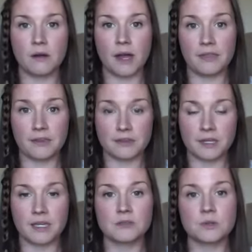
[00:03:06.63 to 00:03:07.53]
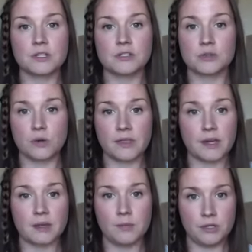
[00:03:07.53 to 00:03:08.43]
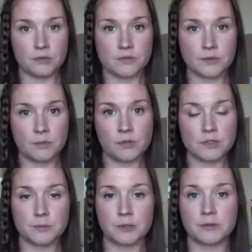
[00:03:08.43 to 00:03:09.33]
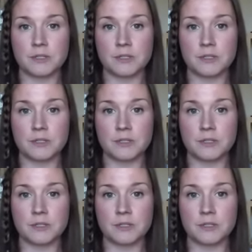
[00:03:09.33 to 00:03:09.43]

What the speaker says: I think the kids would enjoy that can be used for multiple